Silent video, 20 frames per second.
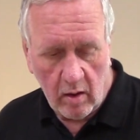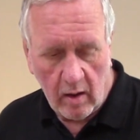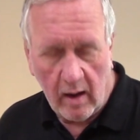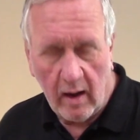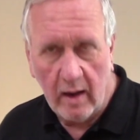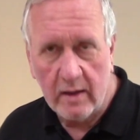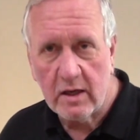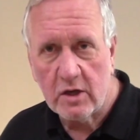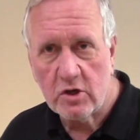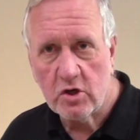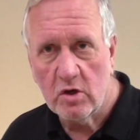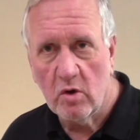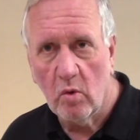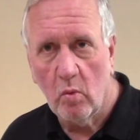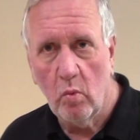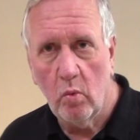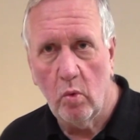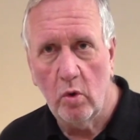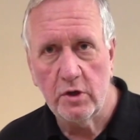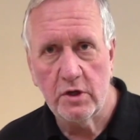additional
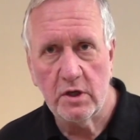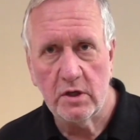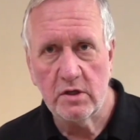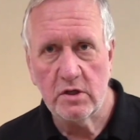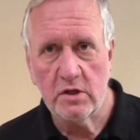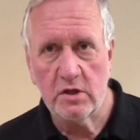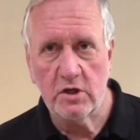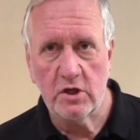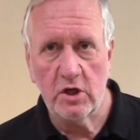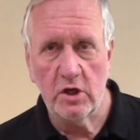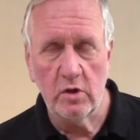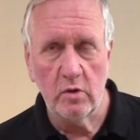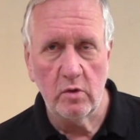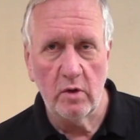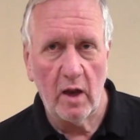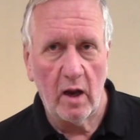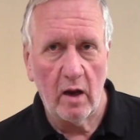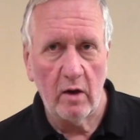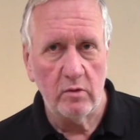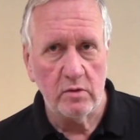wood to
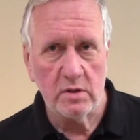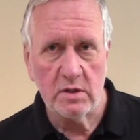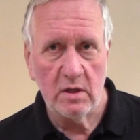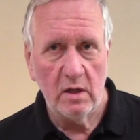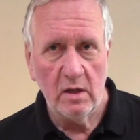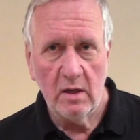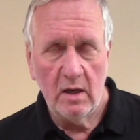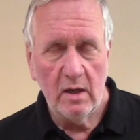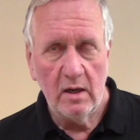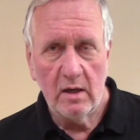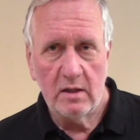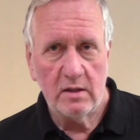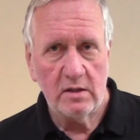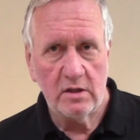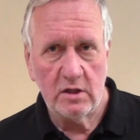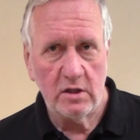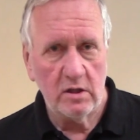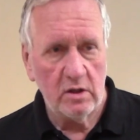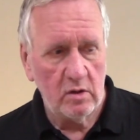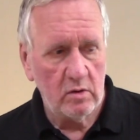those
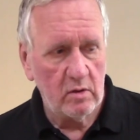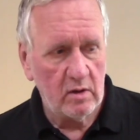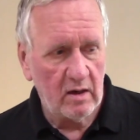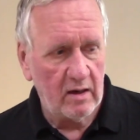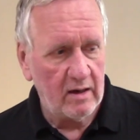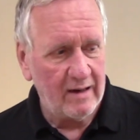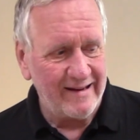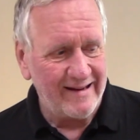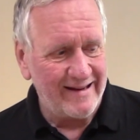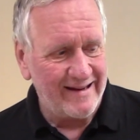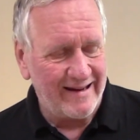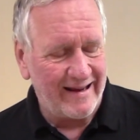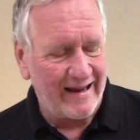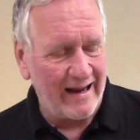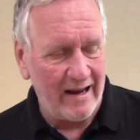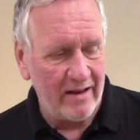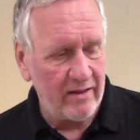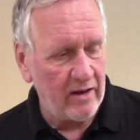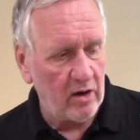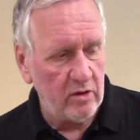to
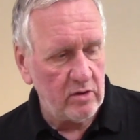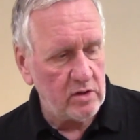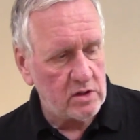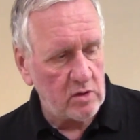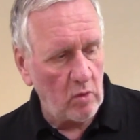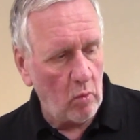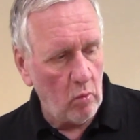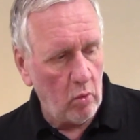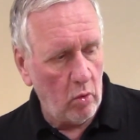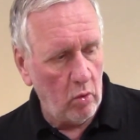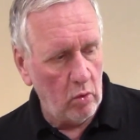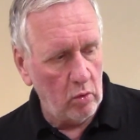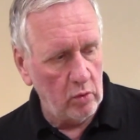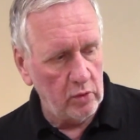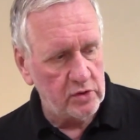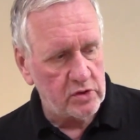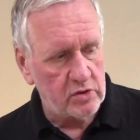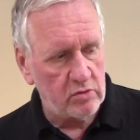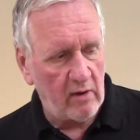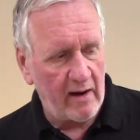get those
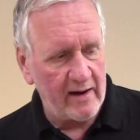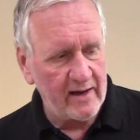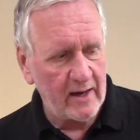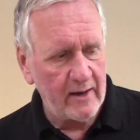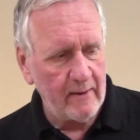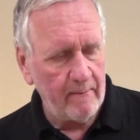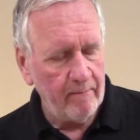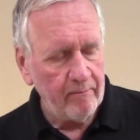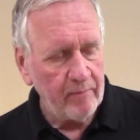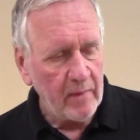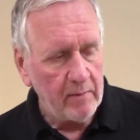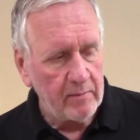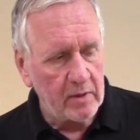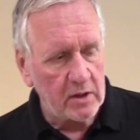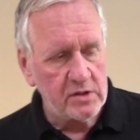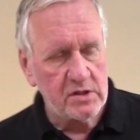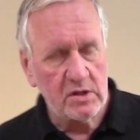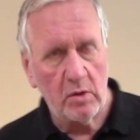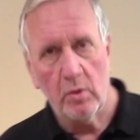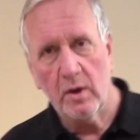walls ready,
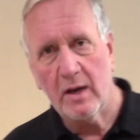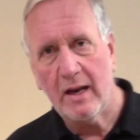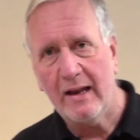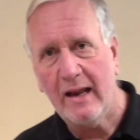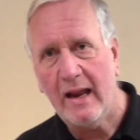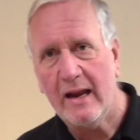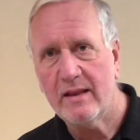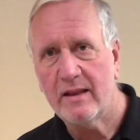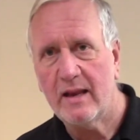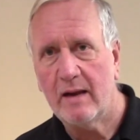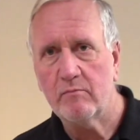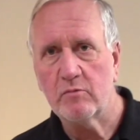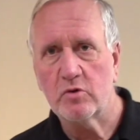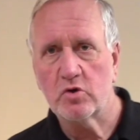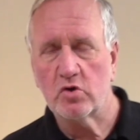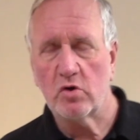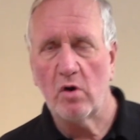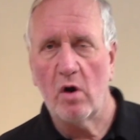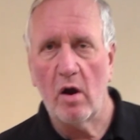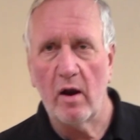because I want to let them
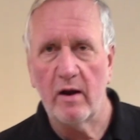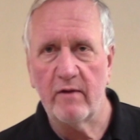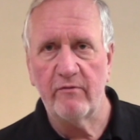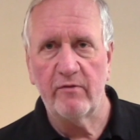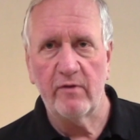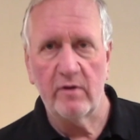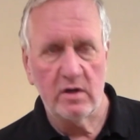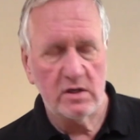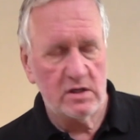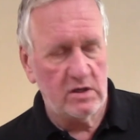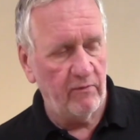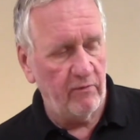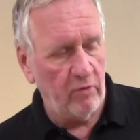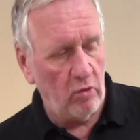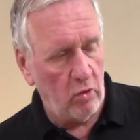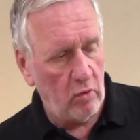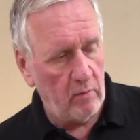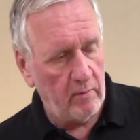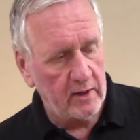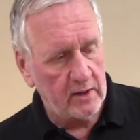dry first of
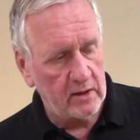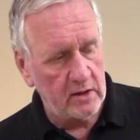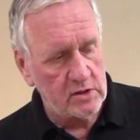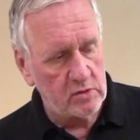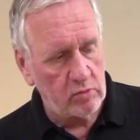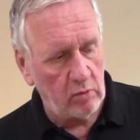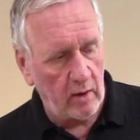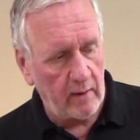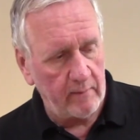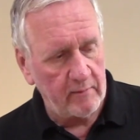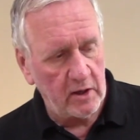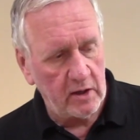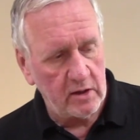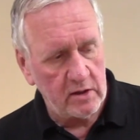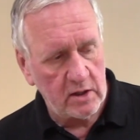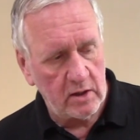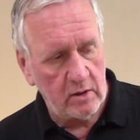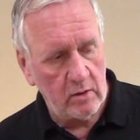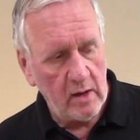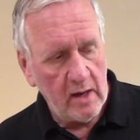all, because what I'm going to
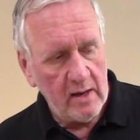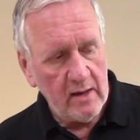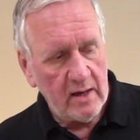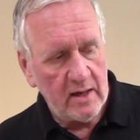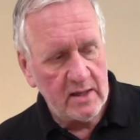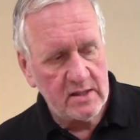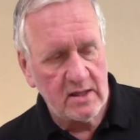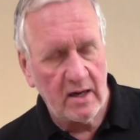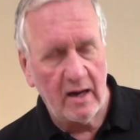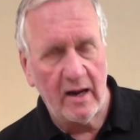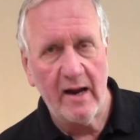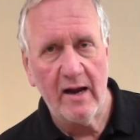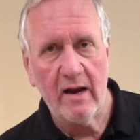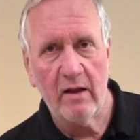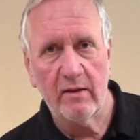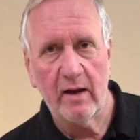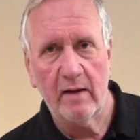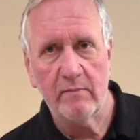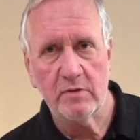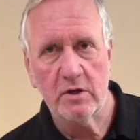do is allow
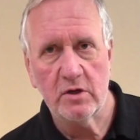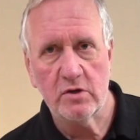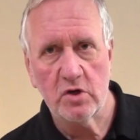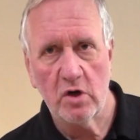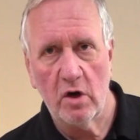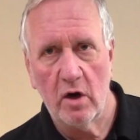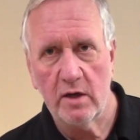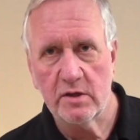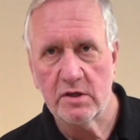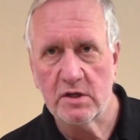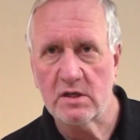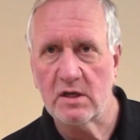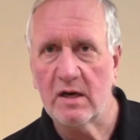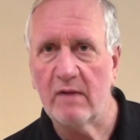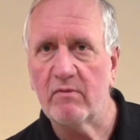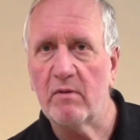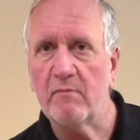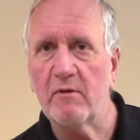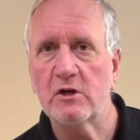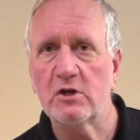them to dry and just give
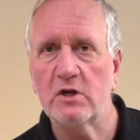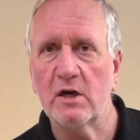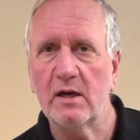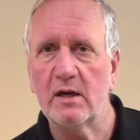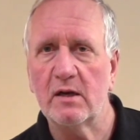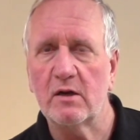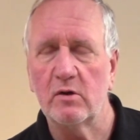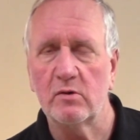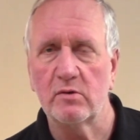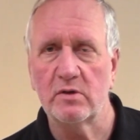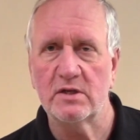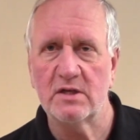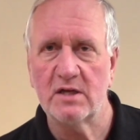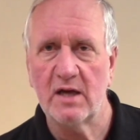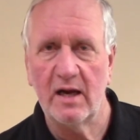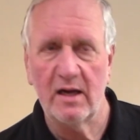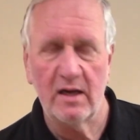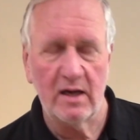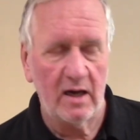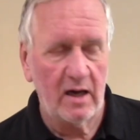them a gentle
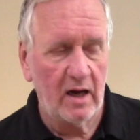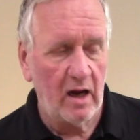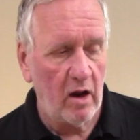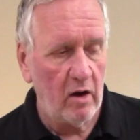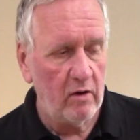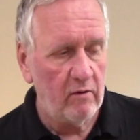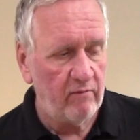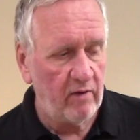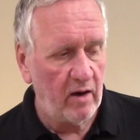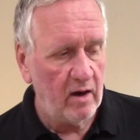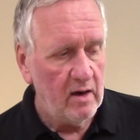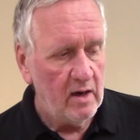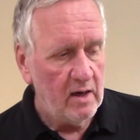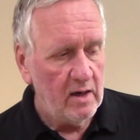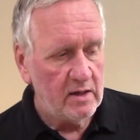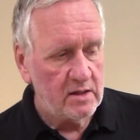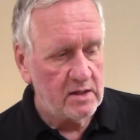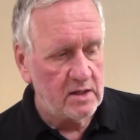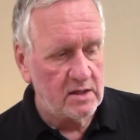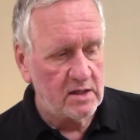sanding over
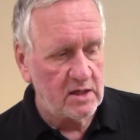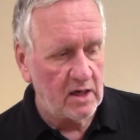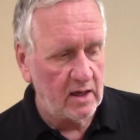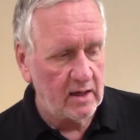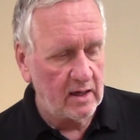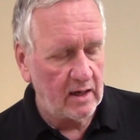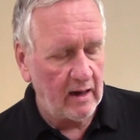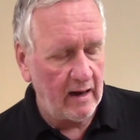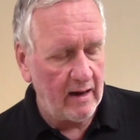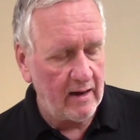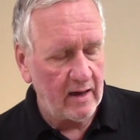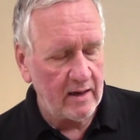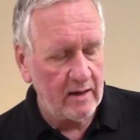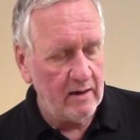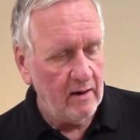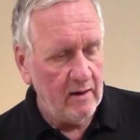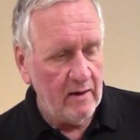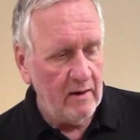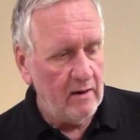to take any